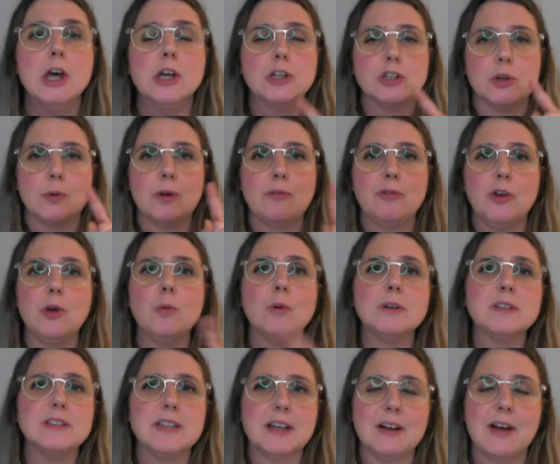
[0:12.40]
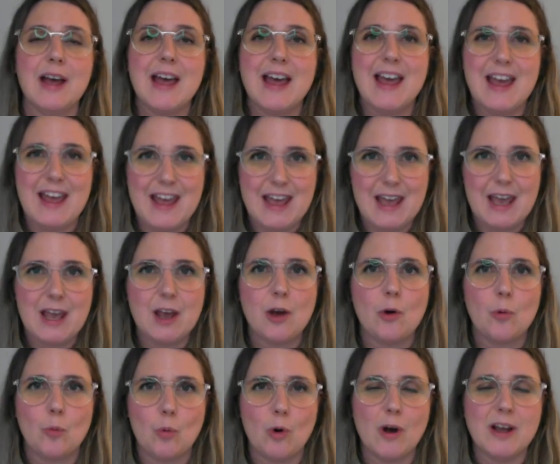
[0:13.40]
So if you want to hear
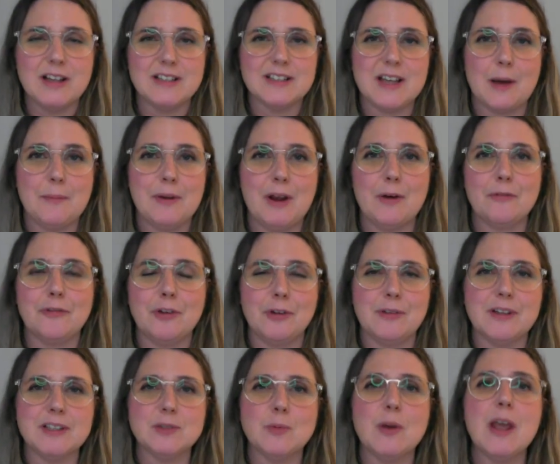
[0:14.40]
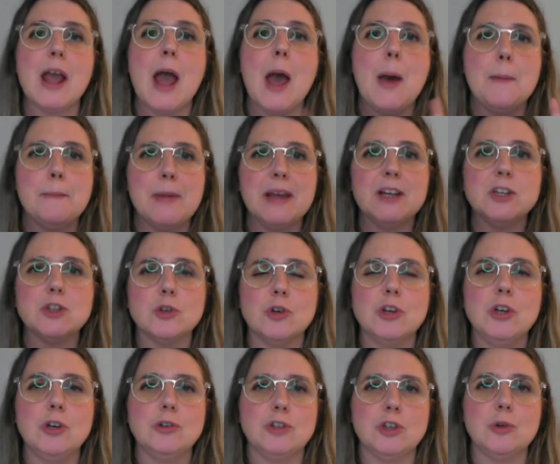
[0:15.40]
what is coming up for you this week, make sure
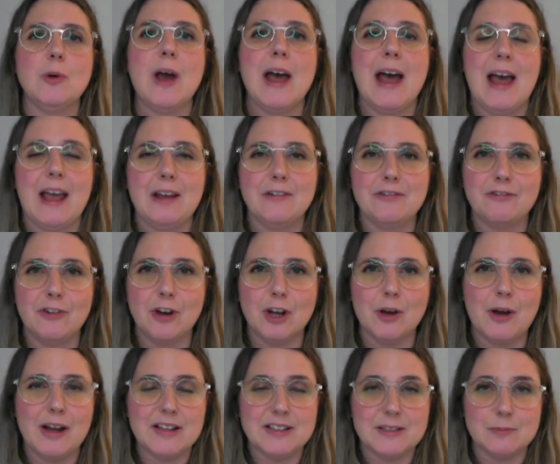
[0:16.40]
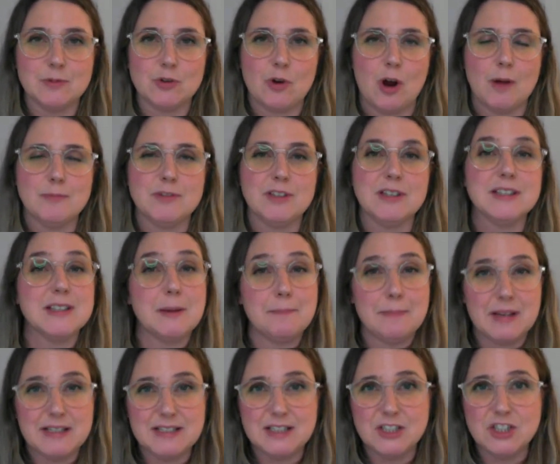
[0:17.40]
you do a follow and subscribe to this
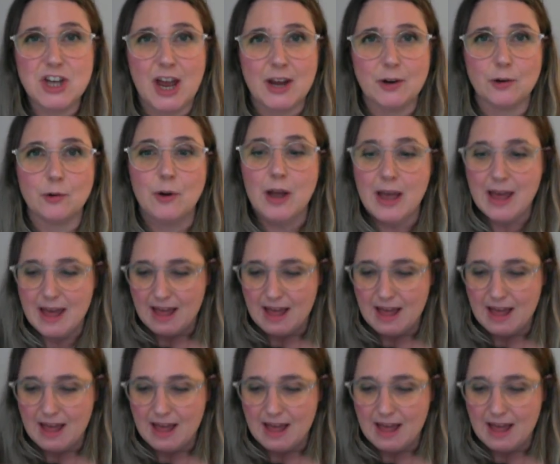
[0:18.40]
amazing channel.